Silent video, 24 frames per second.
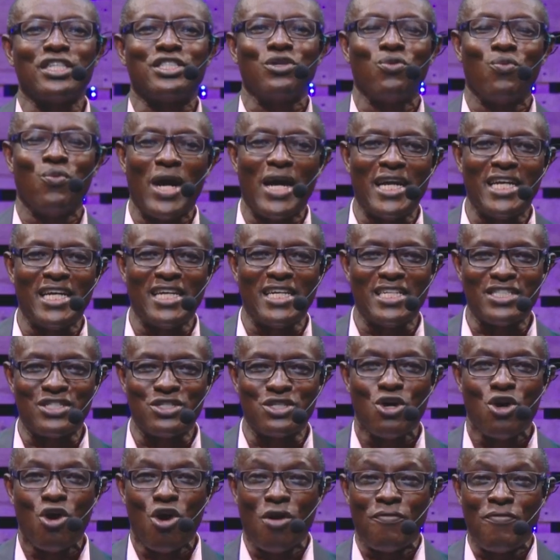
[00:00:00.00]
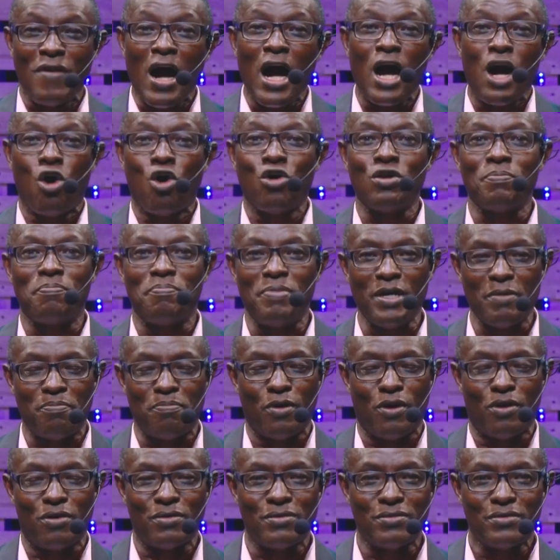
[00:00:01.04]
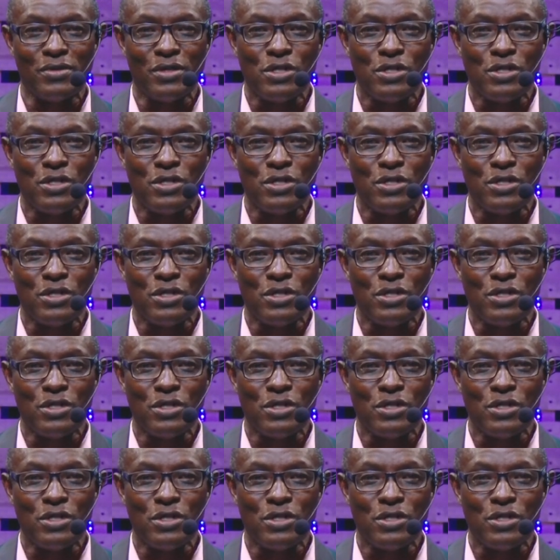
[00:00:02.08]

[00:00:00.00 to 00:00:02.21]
weddings of our own people.